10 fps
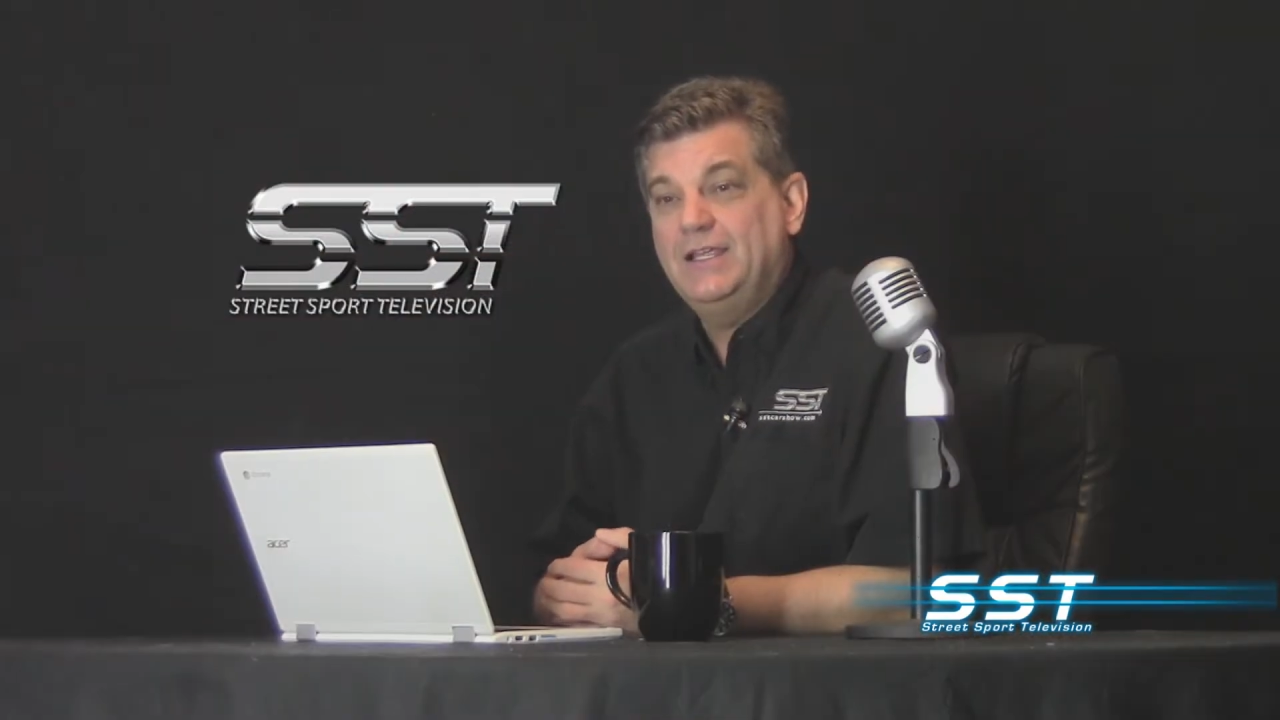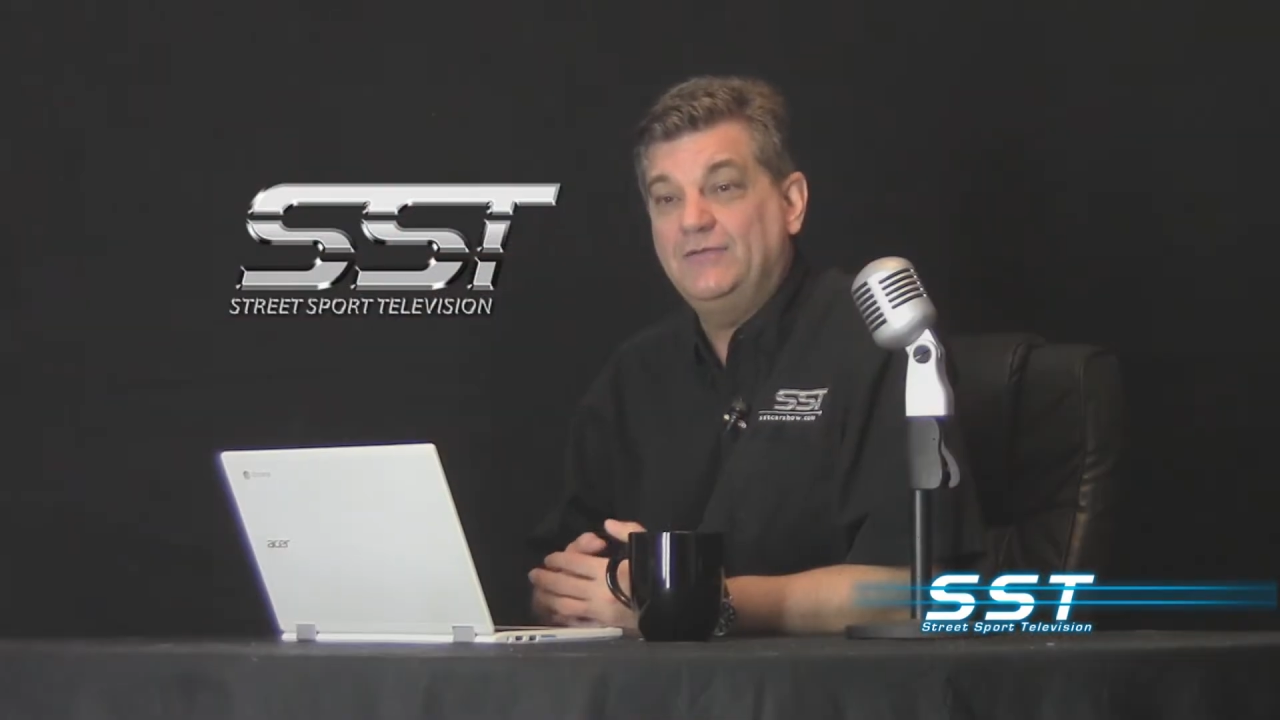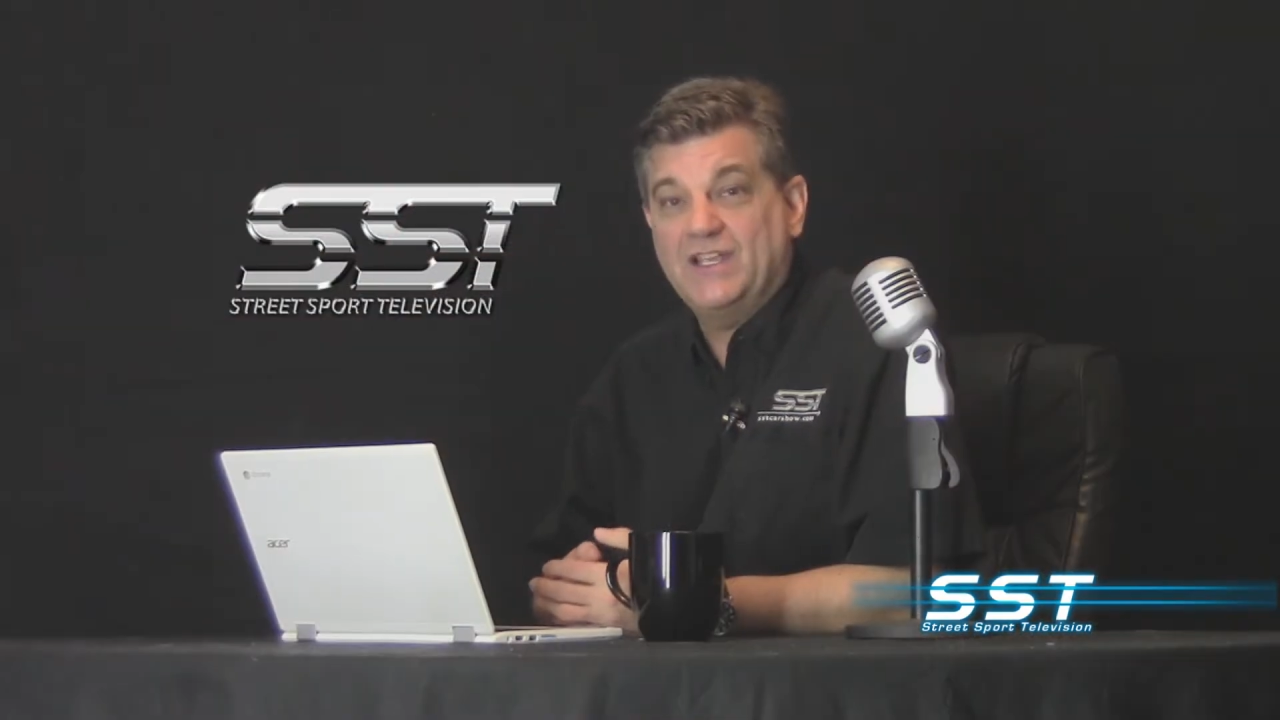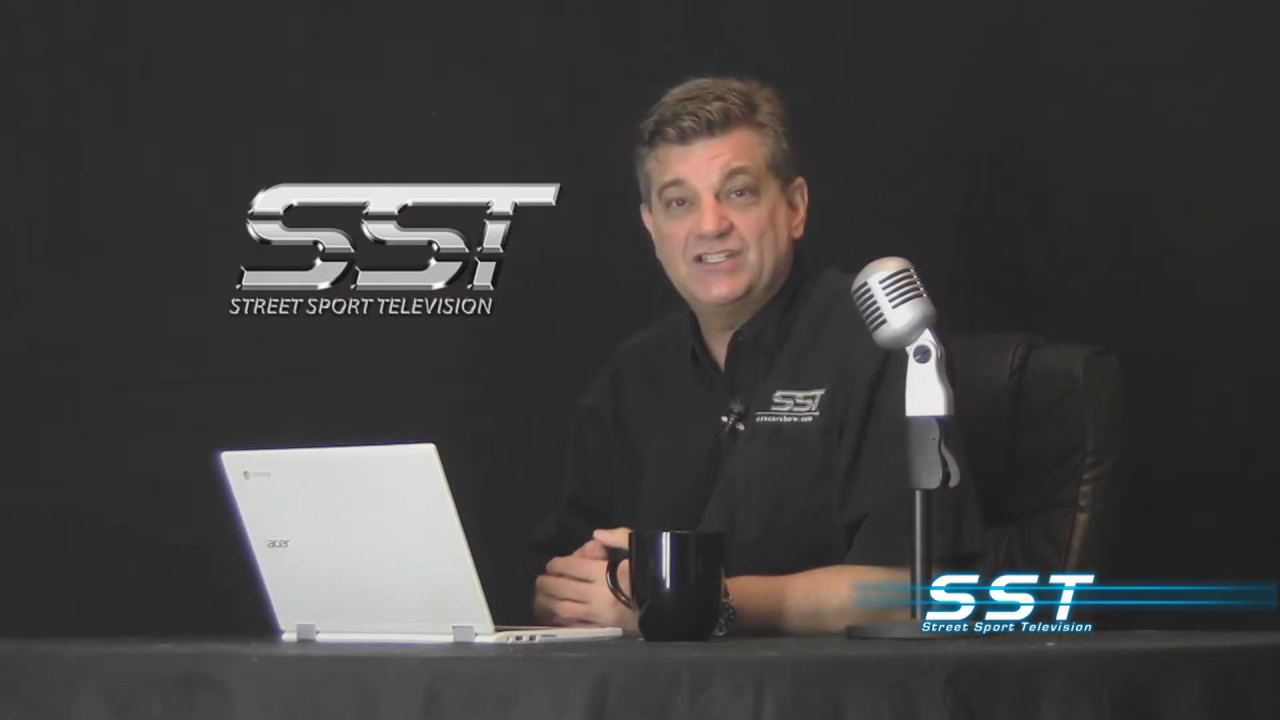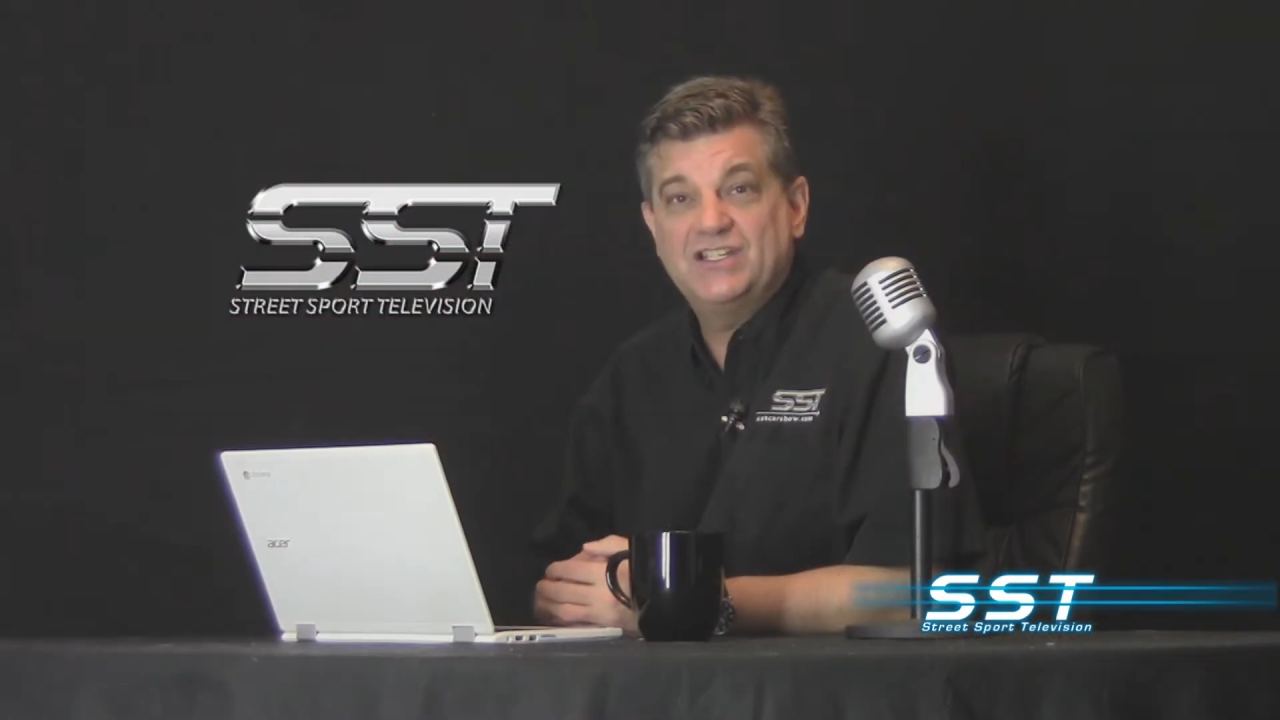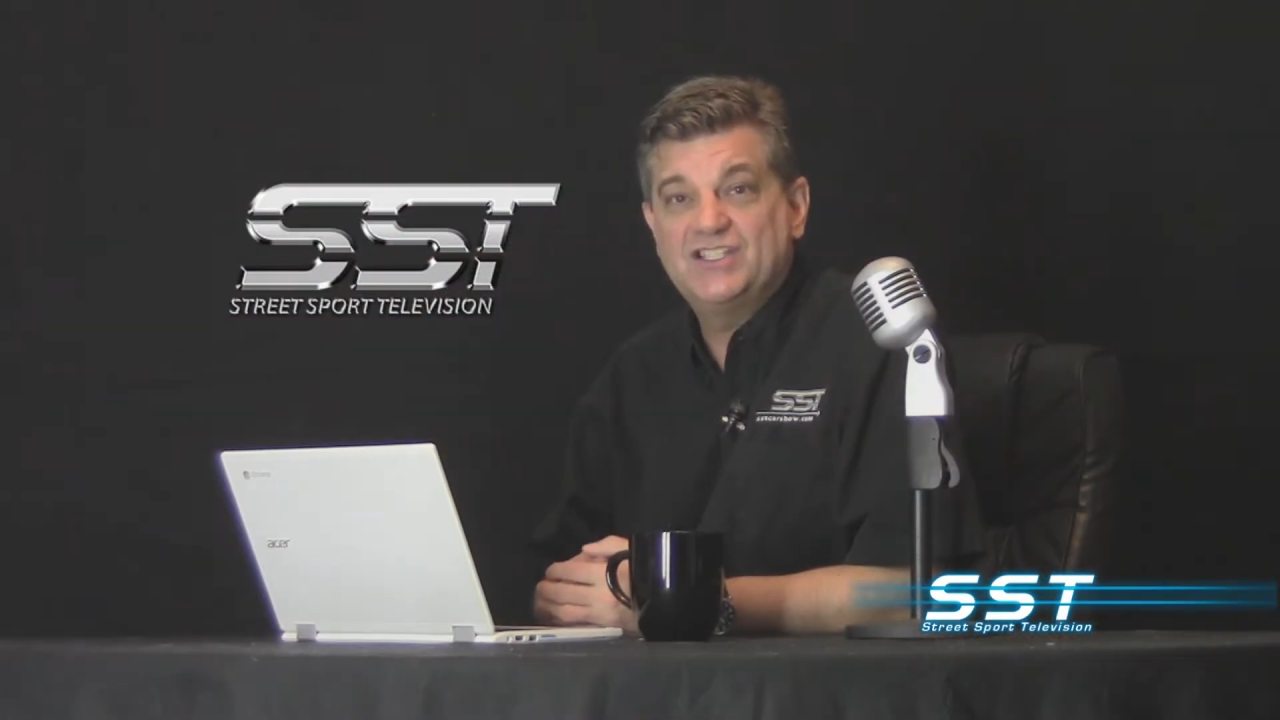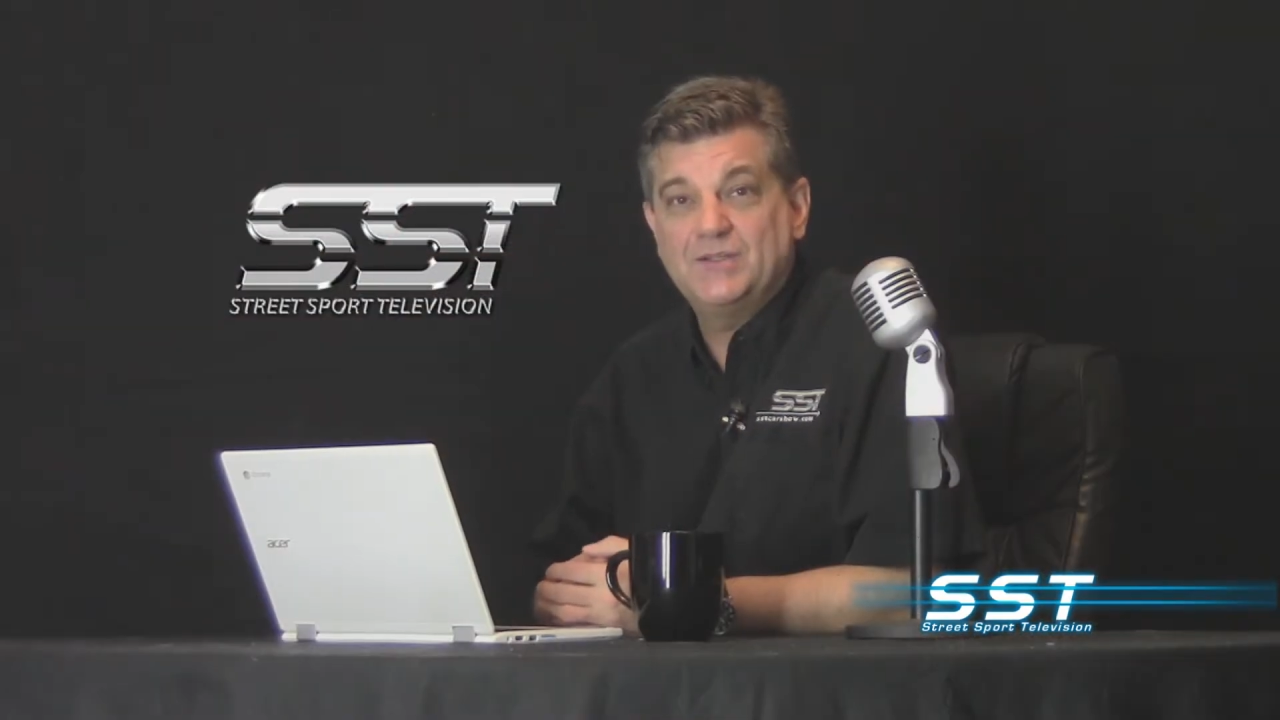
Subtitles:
invested